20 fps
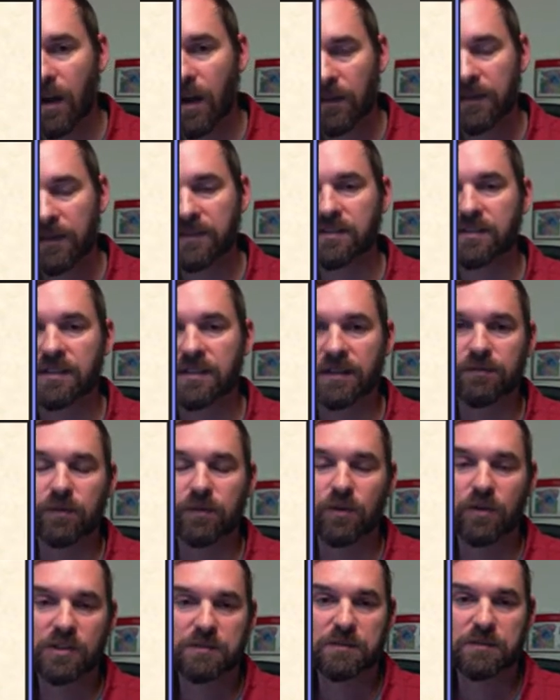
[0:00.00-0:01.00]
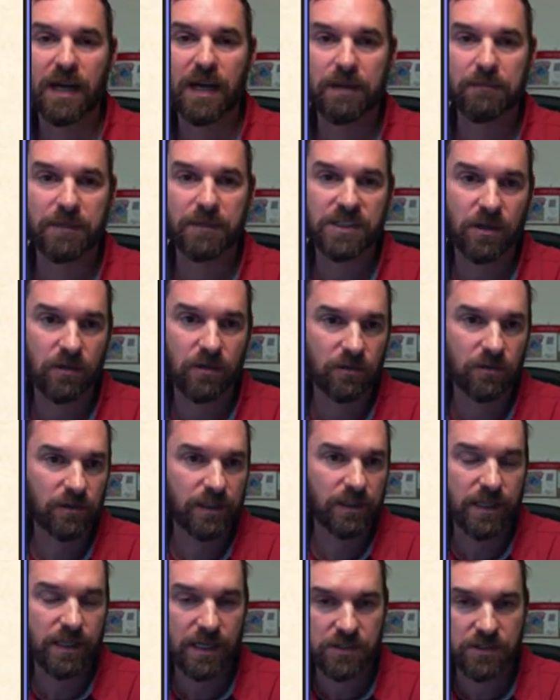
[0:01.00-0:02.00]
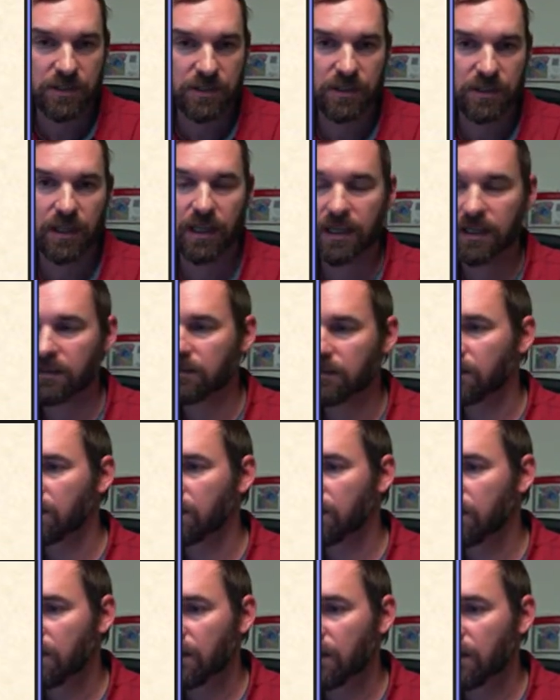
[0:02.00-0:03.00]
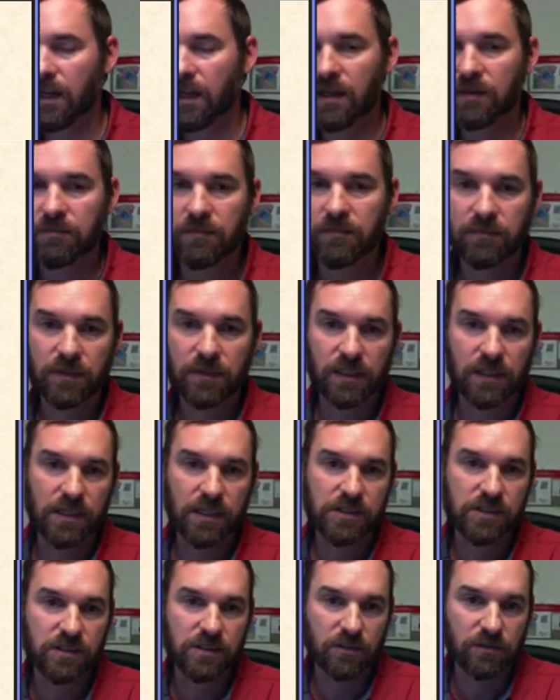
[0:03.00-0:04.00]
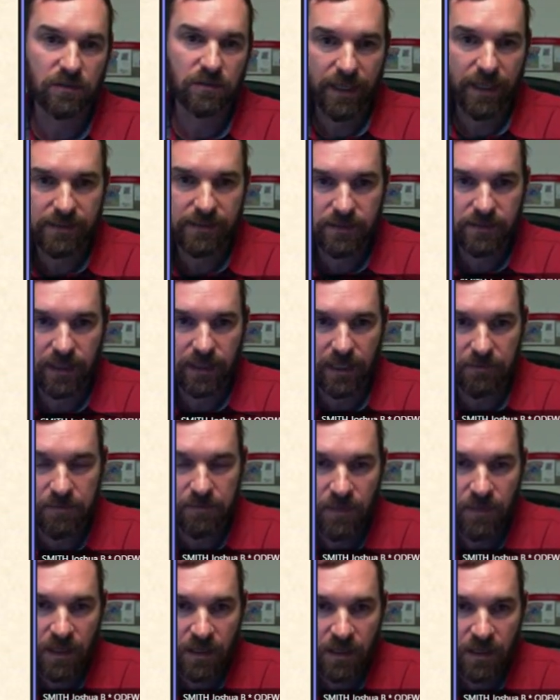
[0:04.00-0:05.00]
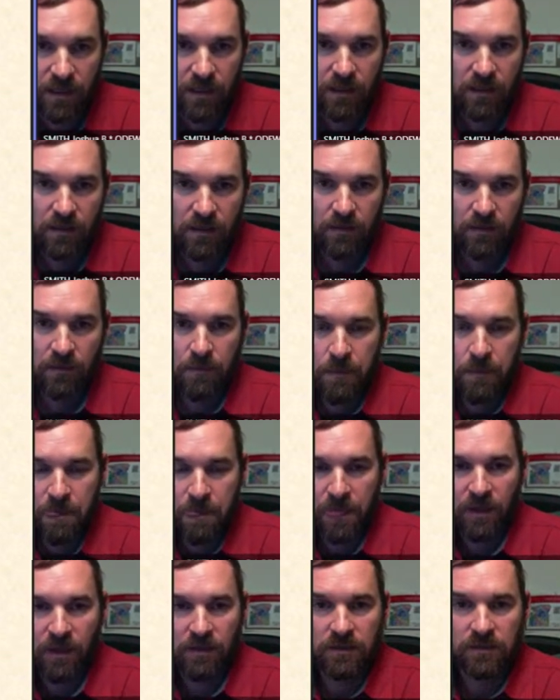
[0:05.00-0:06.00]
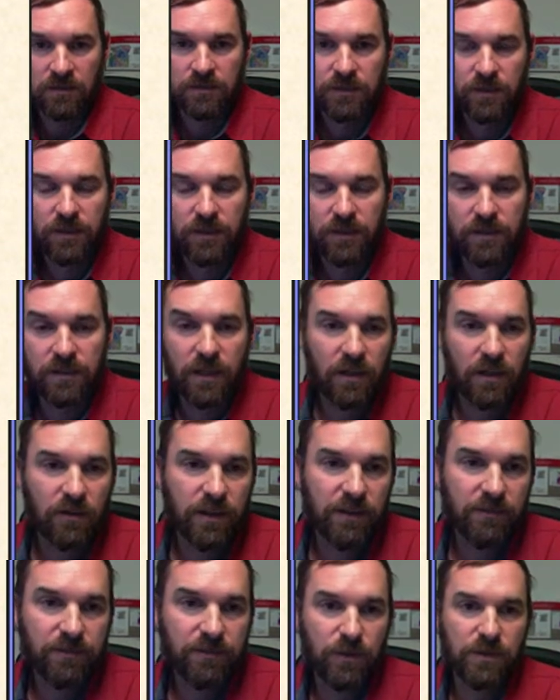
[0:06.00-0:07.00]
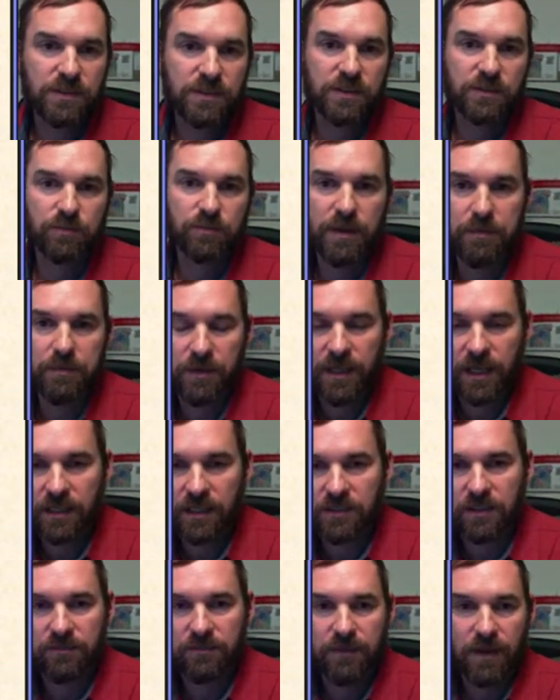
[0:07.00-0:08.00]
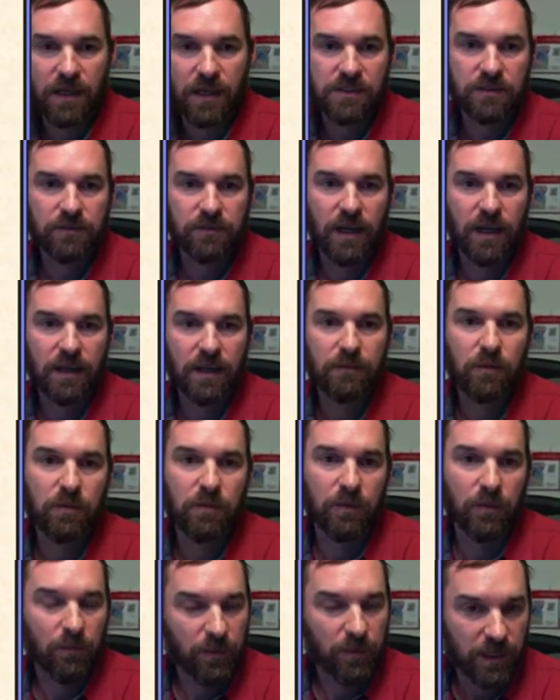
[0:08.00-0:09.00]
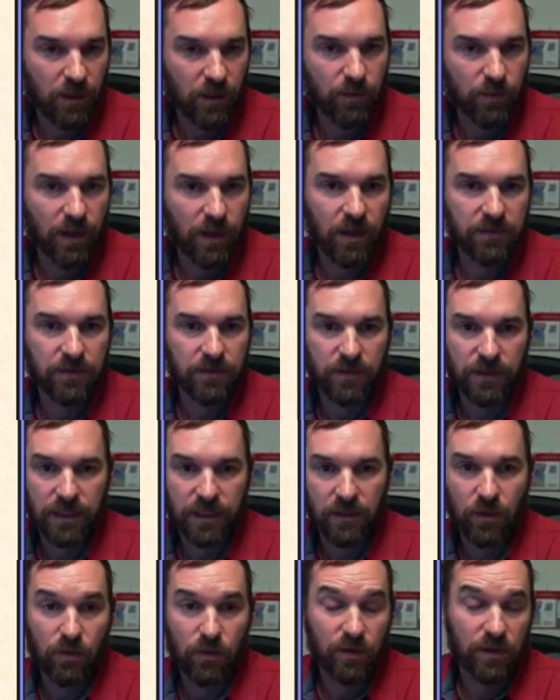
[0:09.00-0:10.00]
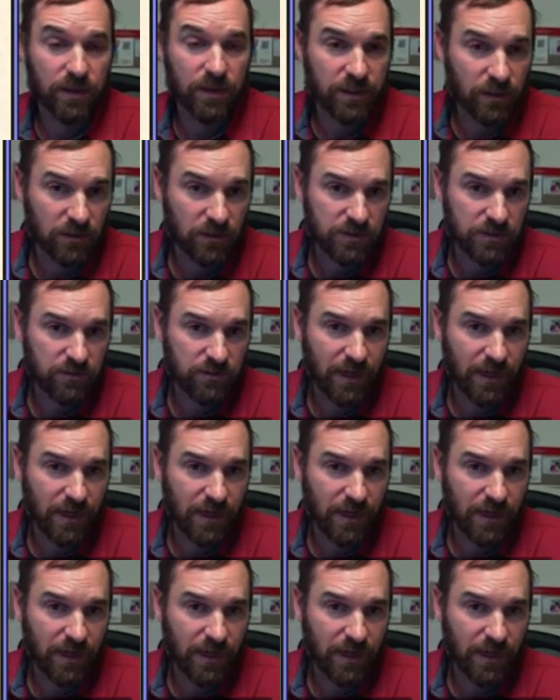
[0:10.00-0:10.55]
all this is influenced by maternal condition and um, conditions on the landscape. So it not only influences reproduction and fawn survival, but we know we also get lower adult